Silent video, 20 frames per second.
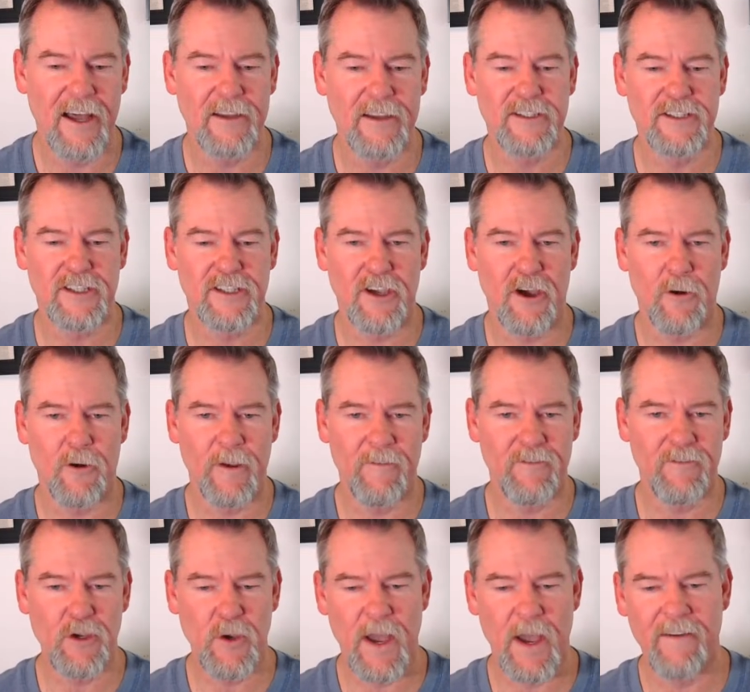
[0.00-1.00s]
So
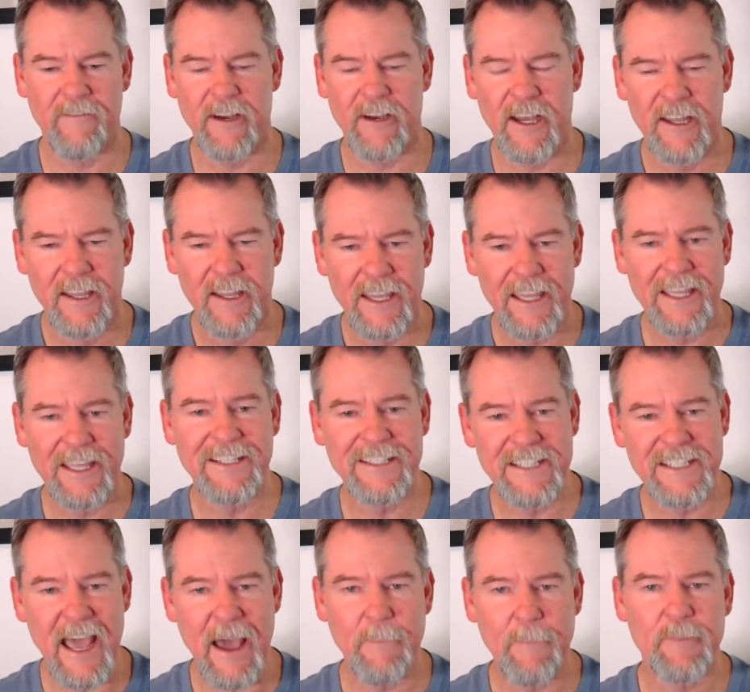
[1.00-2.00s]
if you have a
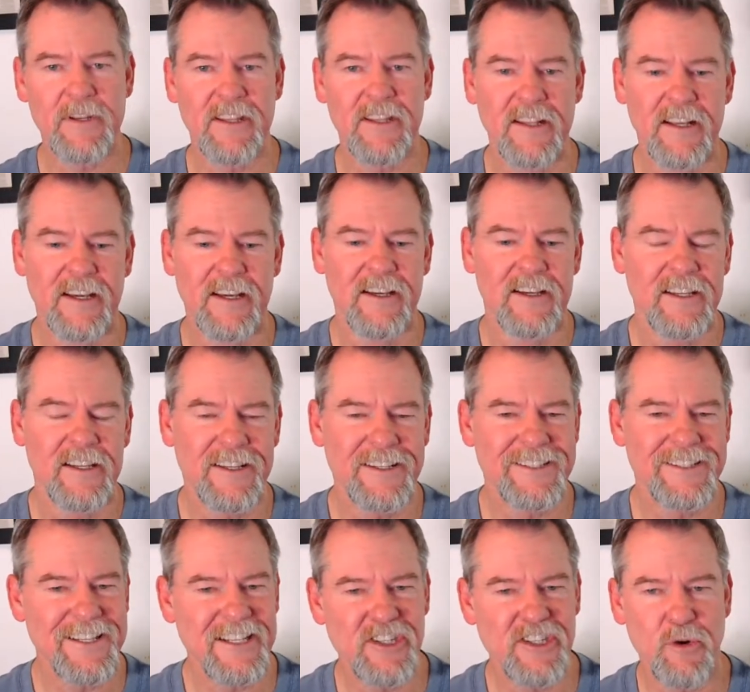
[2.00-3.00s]
in-depth
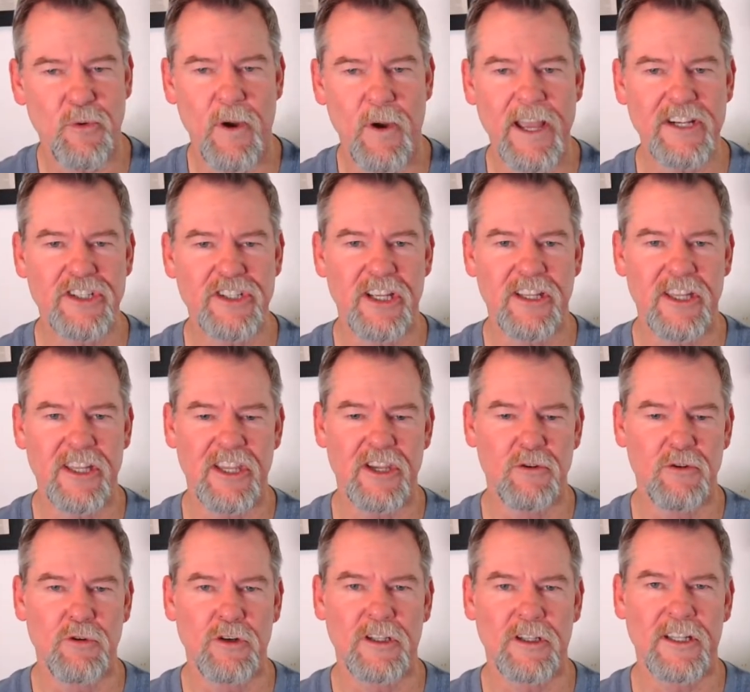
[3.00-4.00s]
situation that
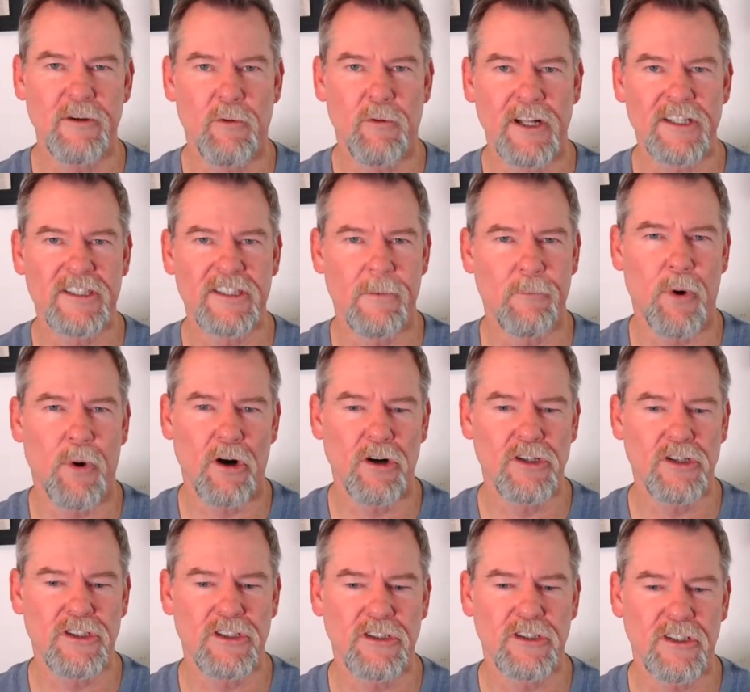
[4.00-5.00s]
you really want some
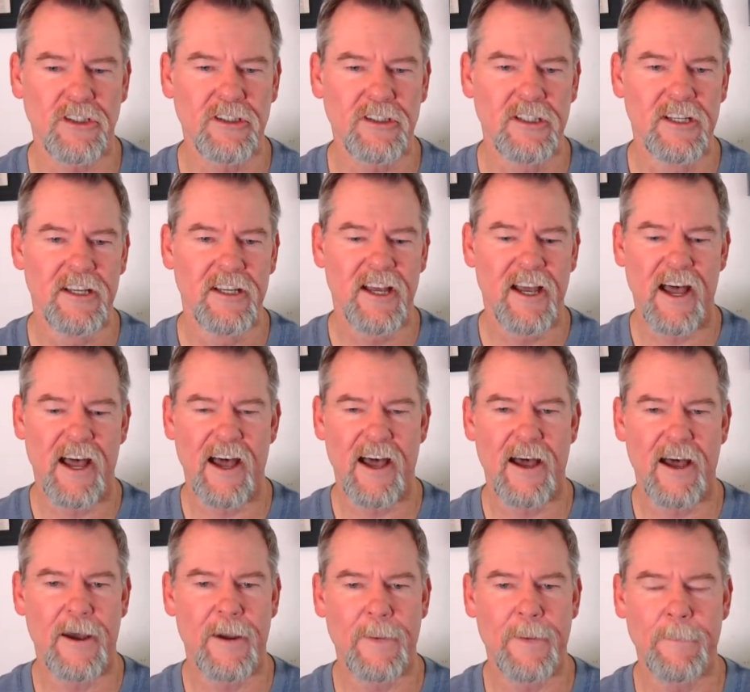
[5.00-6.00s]
personal
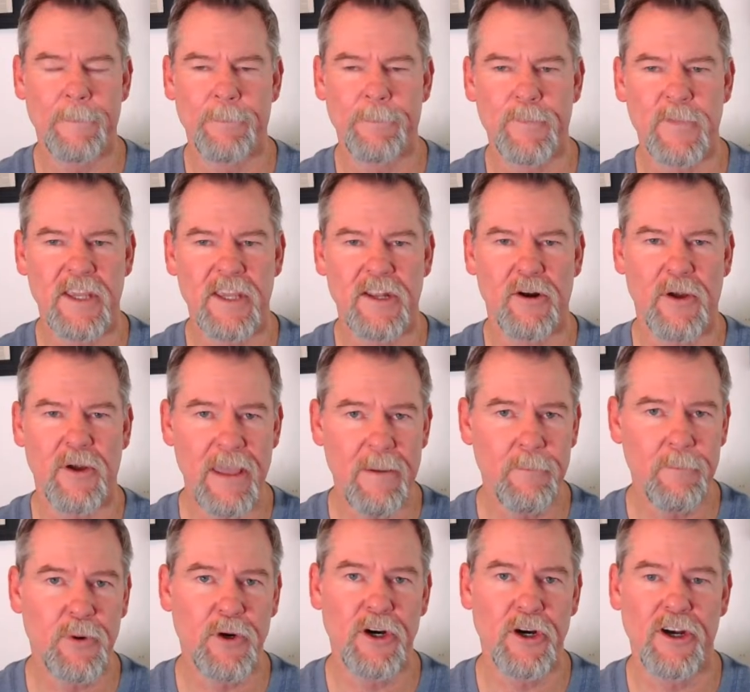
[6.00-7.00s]

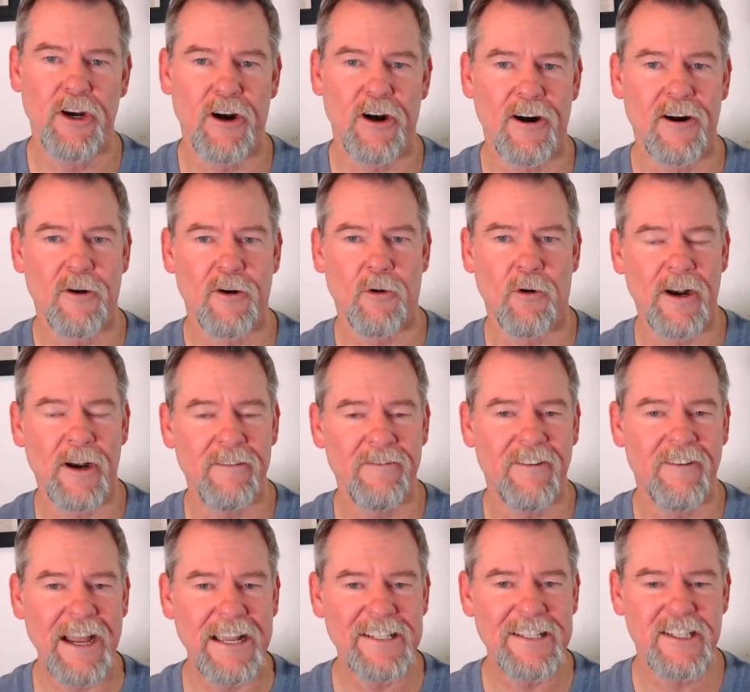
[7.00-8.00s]
input or
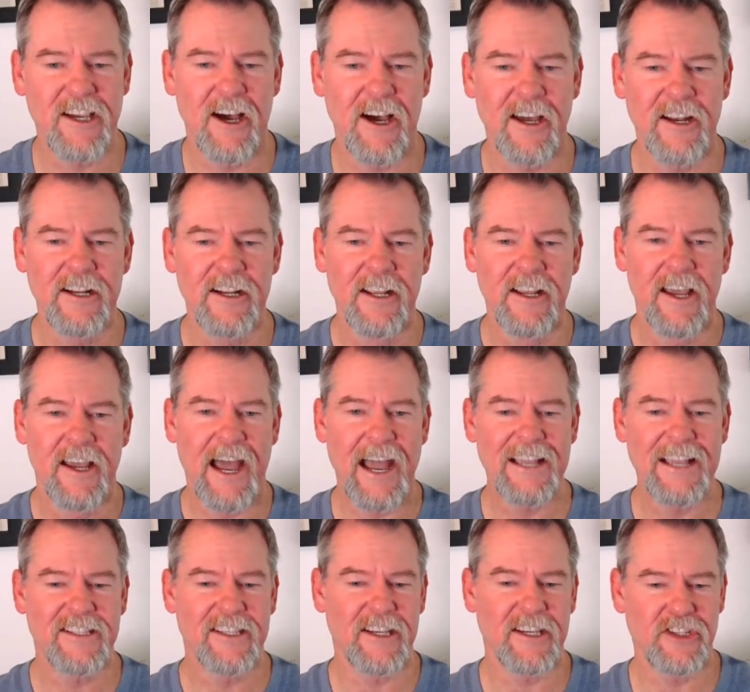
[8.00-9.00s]
advice on,
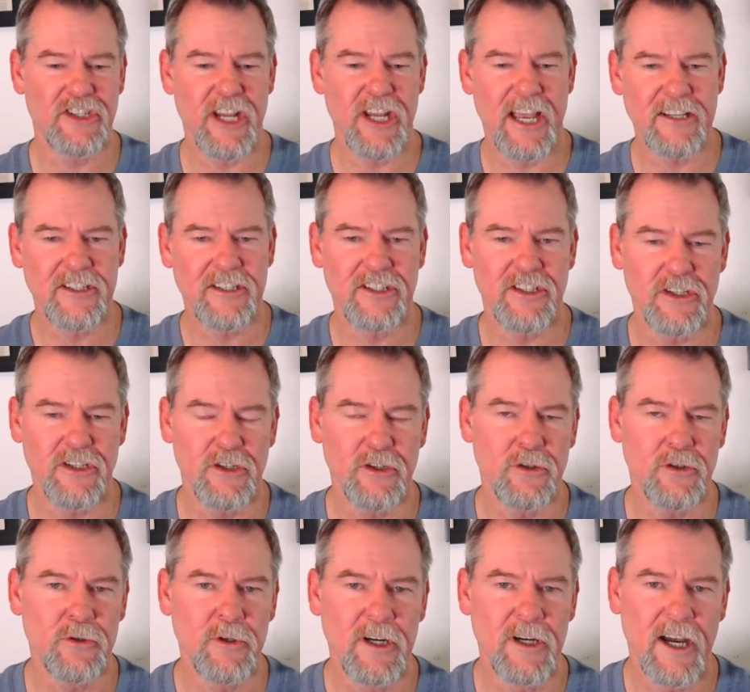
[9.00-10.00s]
I suggest
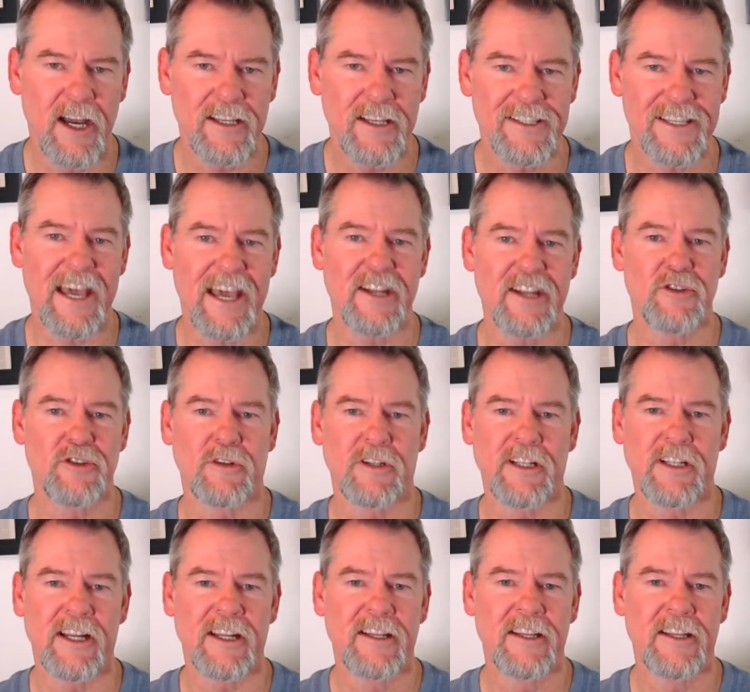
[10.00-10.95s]
you schedule